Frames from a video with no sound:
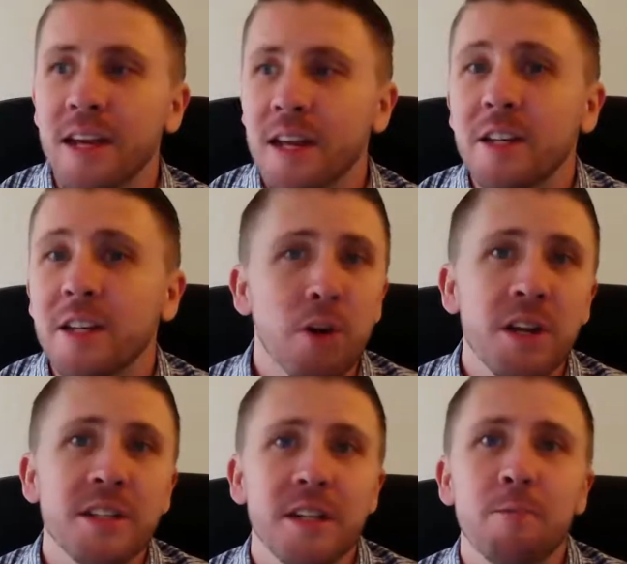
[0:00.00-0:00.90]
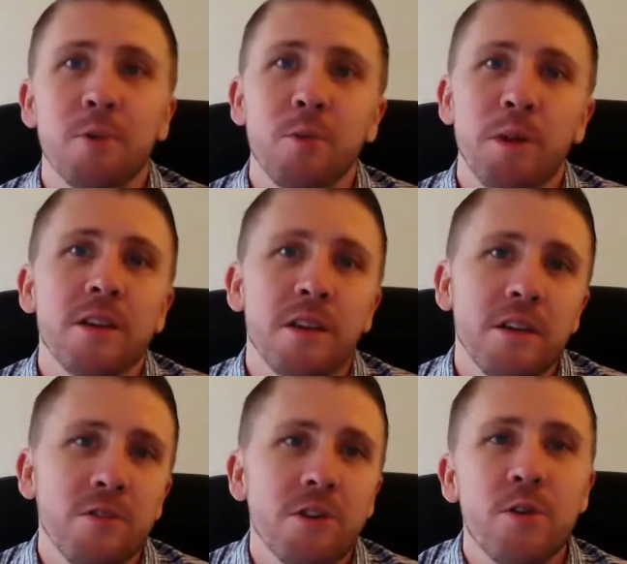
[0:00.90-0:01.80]
I think it is pretty simple,
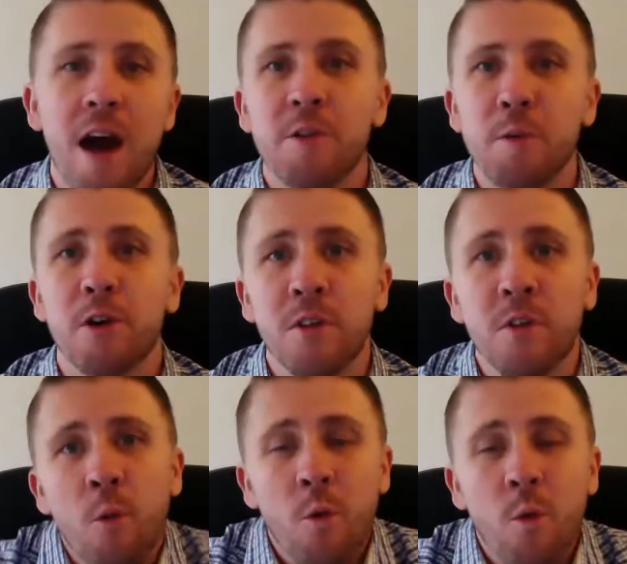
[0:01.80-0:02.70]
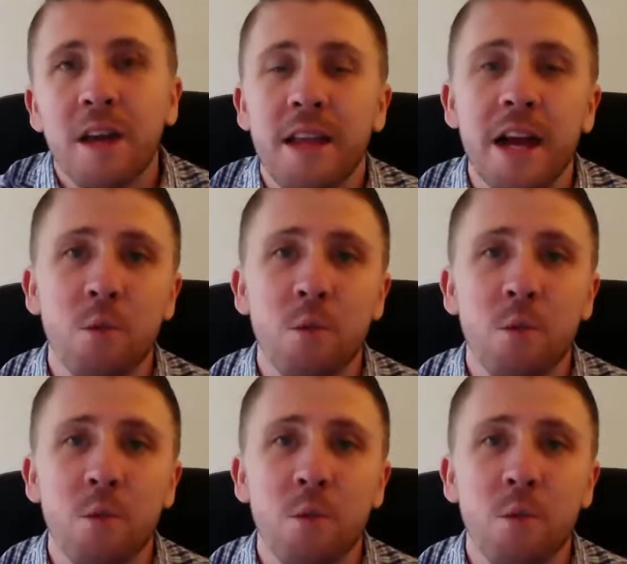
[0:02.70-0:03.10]
but you do have to put in the work,